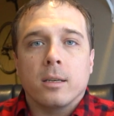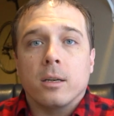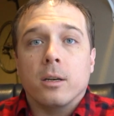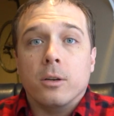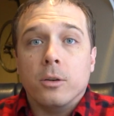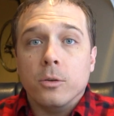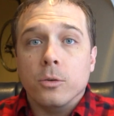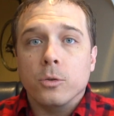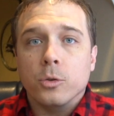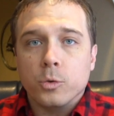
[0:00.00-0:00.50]
on a
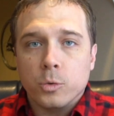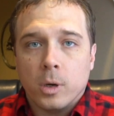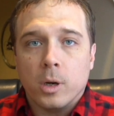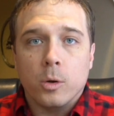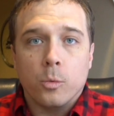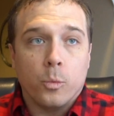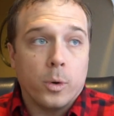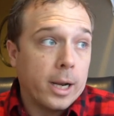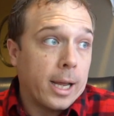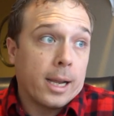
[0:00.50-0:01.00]
new
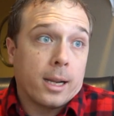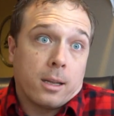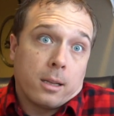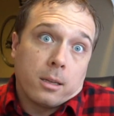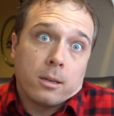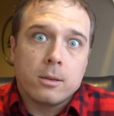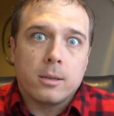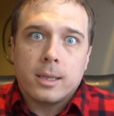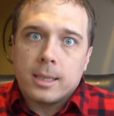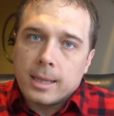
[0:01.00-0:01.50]
drone when I
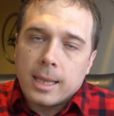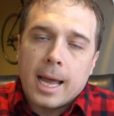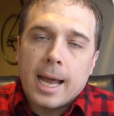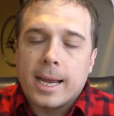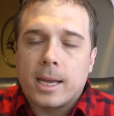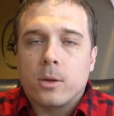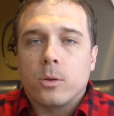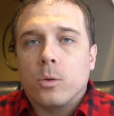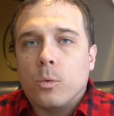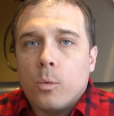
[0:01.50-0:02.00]
clearly
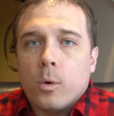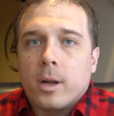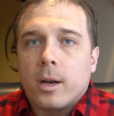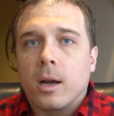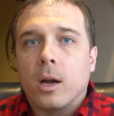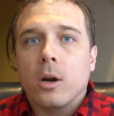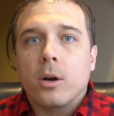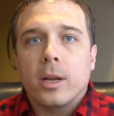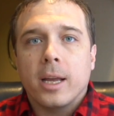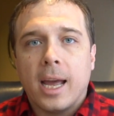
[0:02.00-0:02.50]
like the
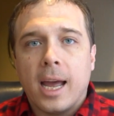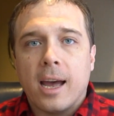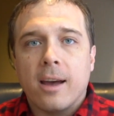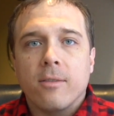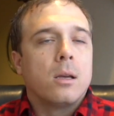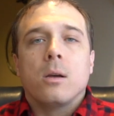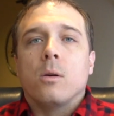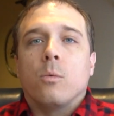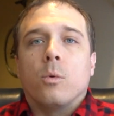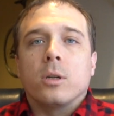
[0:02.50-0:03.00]
one I already have?